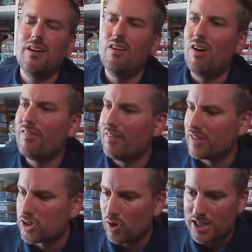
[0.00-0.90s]
A lot of
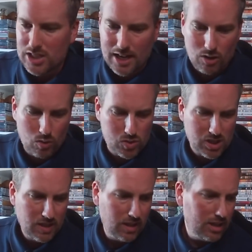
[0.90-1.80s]
other toy channels,
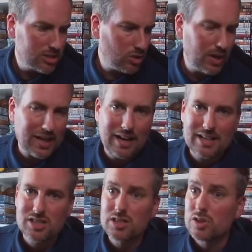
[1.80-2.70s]
toy
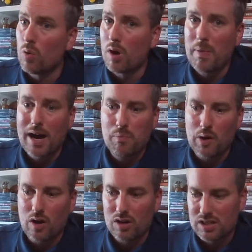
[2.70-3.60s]
collectors talk about
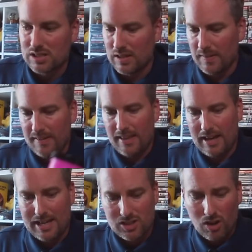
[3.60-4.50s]
Pogs.
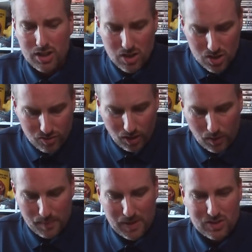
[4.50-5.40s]
It's got a huge
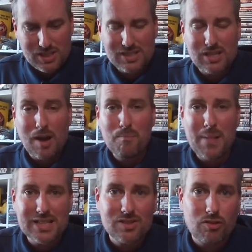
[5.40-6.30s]
following because it's a
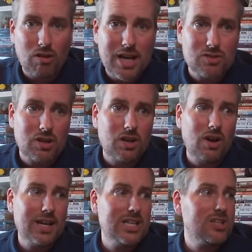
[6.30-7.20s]
massive craze from the
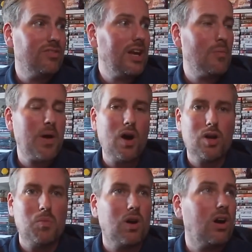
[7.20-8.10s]
90s. You think of
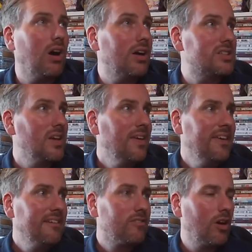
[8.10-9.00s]
Pokemon cards
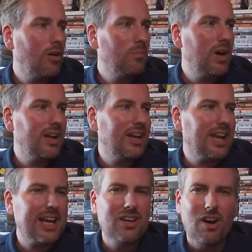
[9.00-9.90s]
from
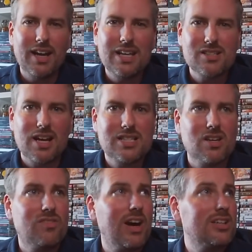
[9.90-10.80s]
late 90s, early
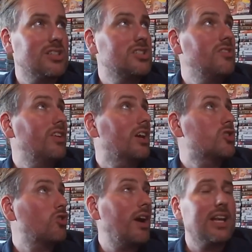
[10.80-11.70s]
2000s. You think of
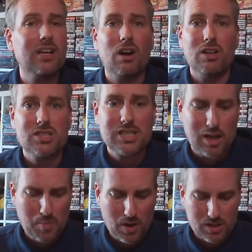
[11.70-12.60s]
trading cards,
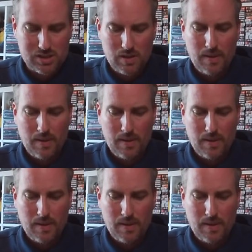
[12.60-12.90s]
sticker books.